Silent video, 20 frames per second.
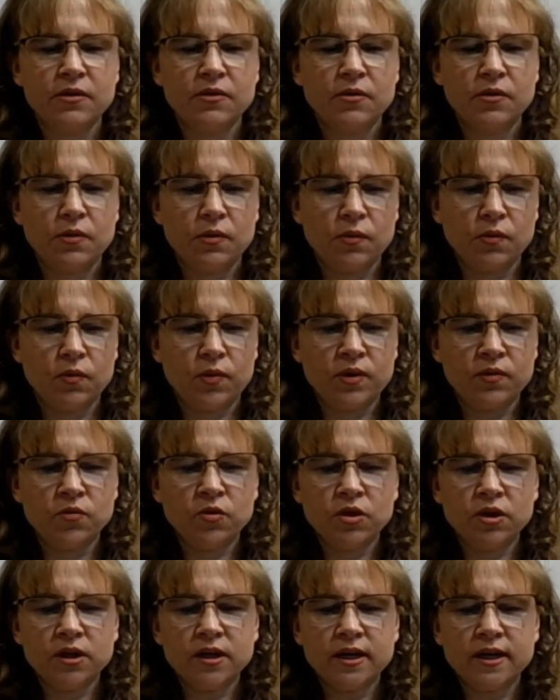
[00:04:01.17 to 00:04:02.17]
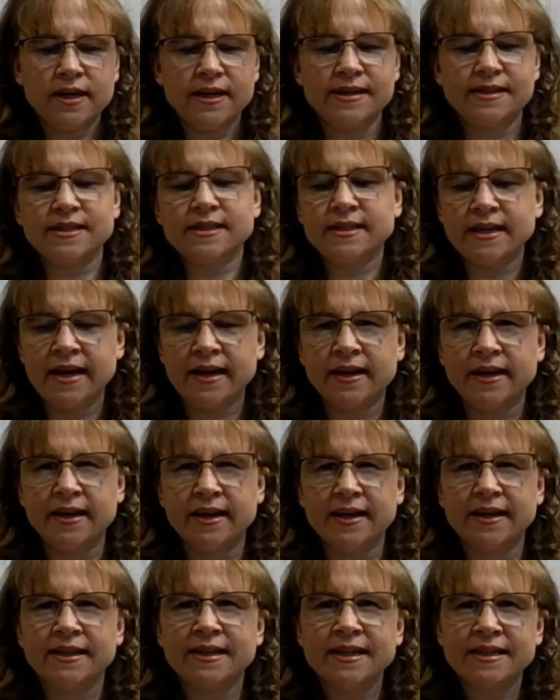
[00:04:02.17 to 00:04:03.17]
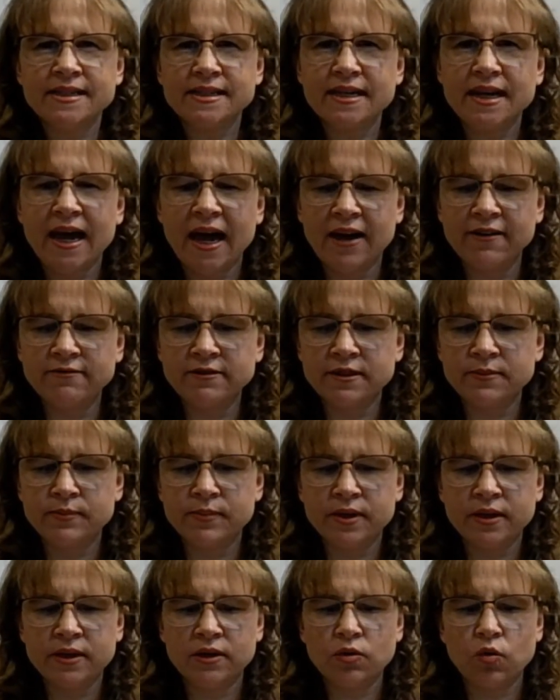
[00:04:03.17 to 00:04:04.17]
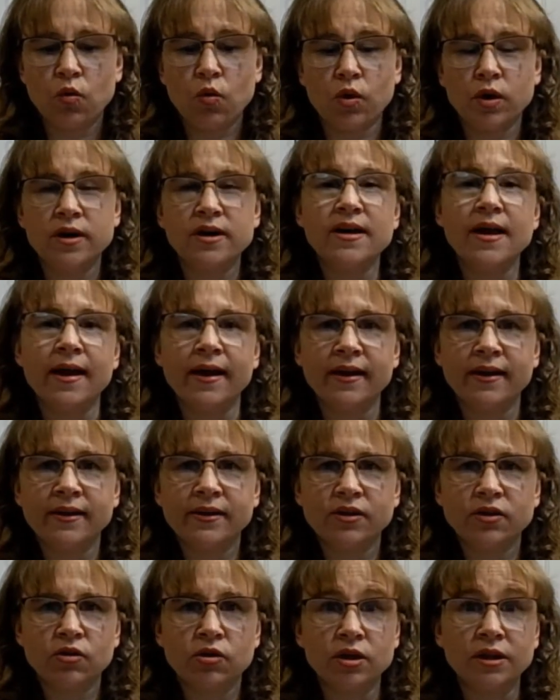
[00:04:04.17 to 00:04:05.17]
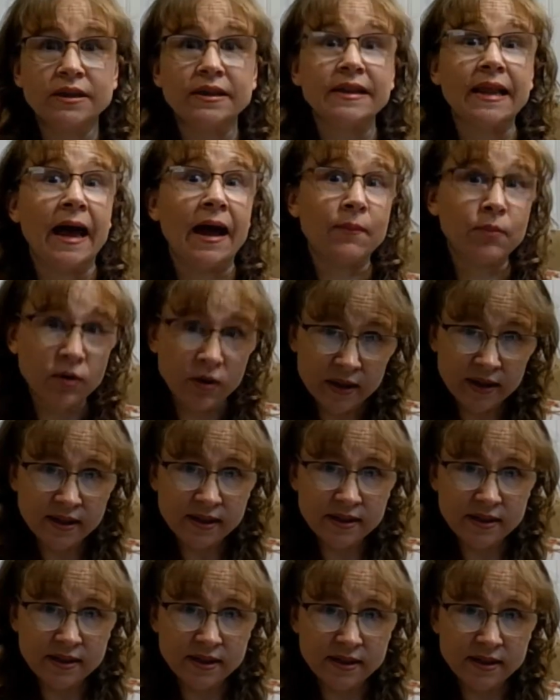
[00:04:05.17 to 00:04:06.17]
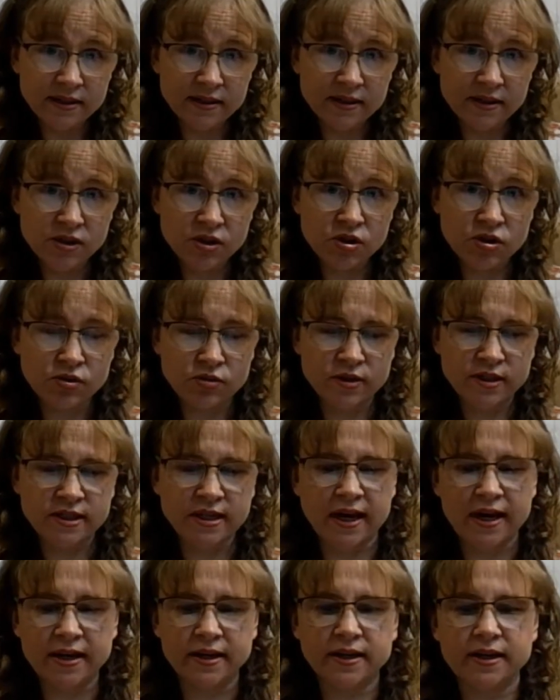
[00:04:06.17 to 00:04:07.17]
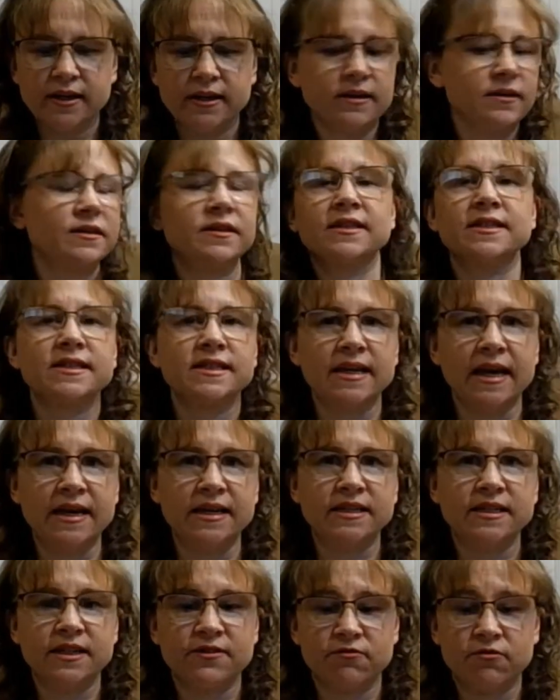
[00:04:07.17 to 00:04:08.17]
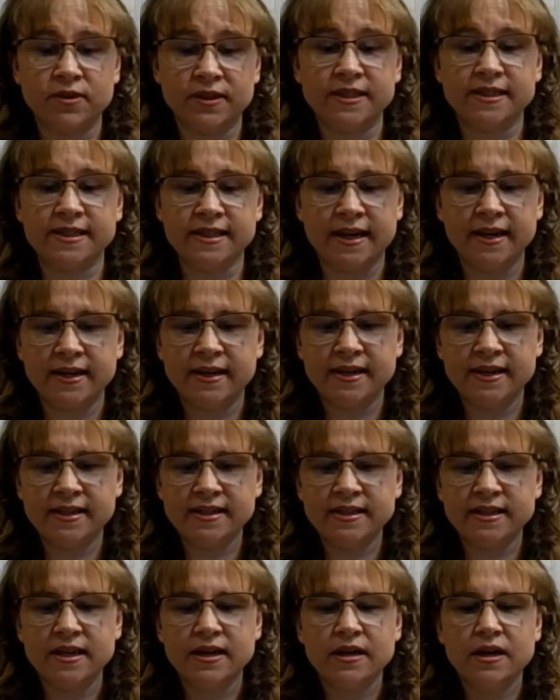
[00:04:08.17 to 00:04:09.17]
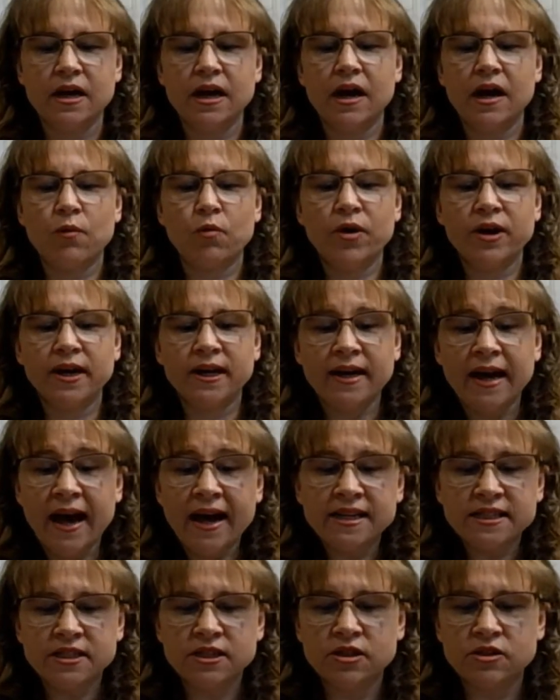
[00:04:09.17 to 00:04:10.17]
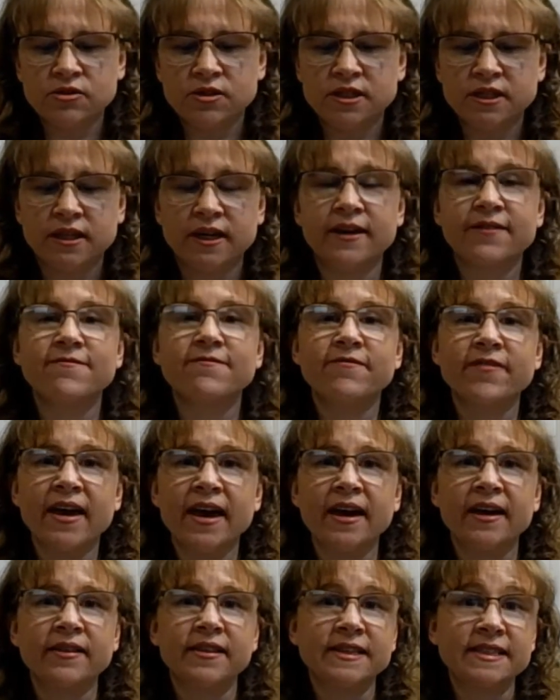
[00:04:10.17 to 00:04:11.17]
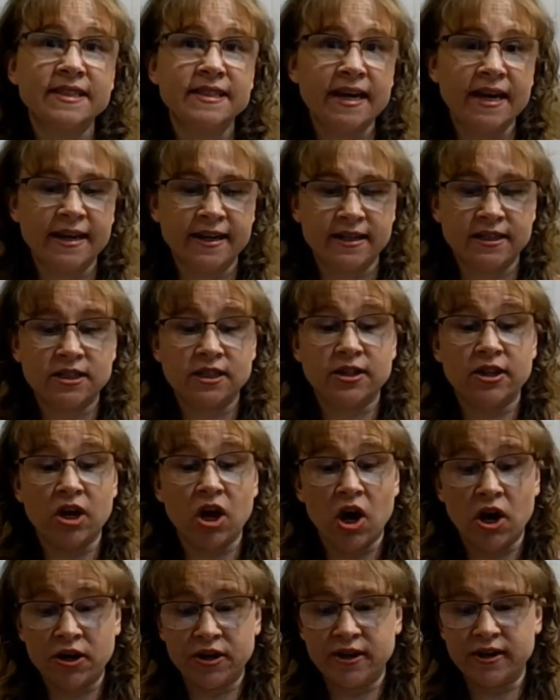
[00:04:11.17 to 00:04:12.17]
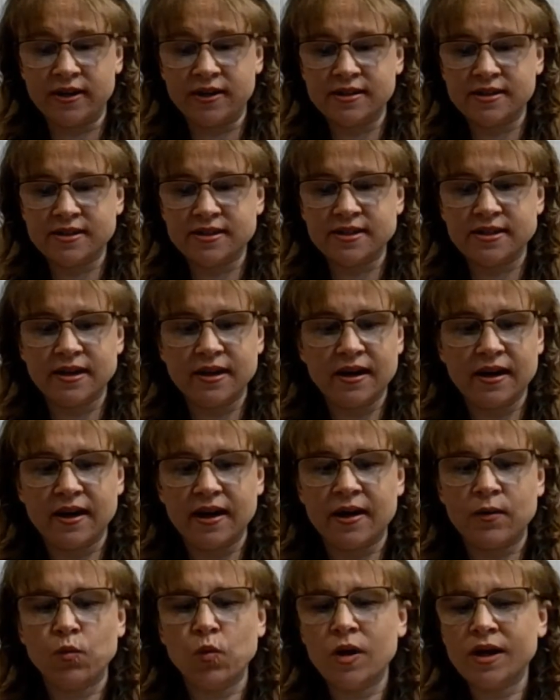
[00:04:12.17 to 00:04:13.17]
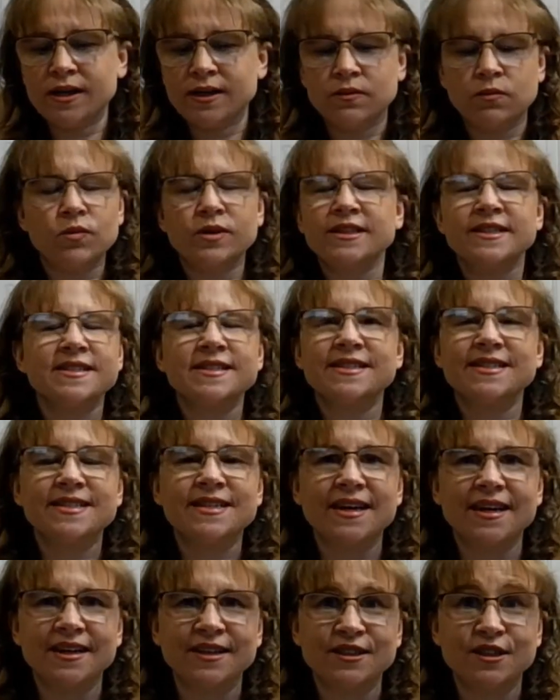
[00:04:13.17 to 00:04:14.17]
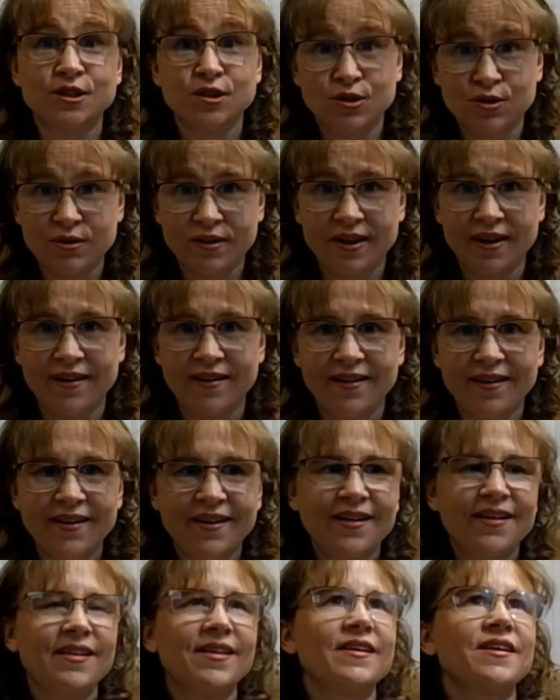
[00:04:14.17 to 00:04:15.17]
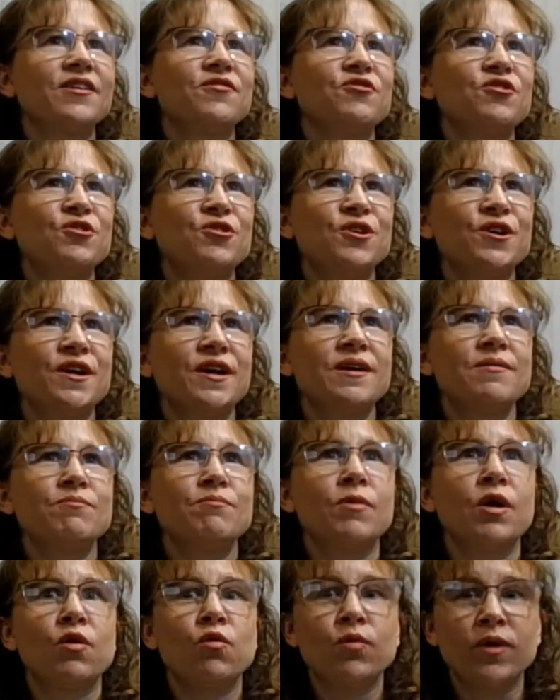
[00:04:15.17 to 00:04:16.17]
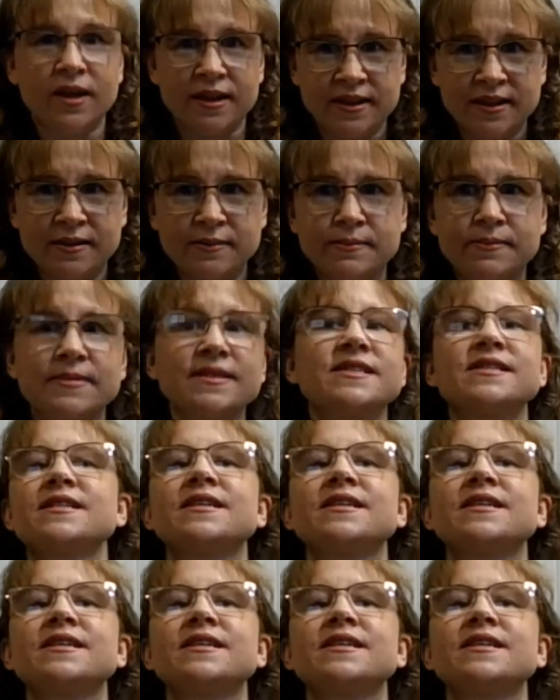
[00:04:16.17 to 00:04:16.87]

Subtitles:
when we're looking at setting, it doesn't have to be ornate or elaborate to set the sense of what the setting is. What it has to do is to convey the setting to the audience. And what does it take to do that? Like if you look at Mo Willems